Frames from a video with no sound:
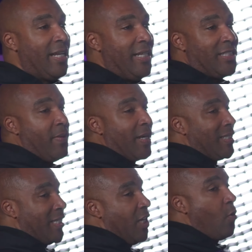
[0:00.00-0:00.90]
that needs to be a
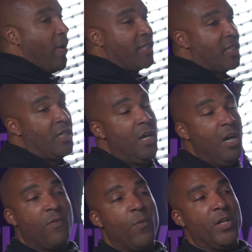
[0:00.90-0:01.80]
continuation
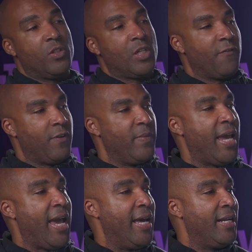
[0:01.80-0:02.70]
from what you saw from the
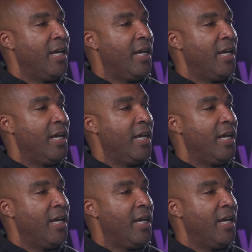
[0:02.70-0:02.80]
ad.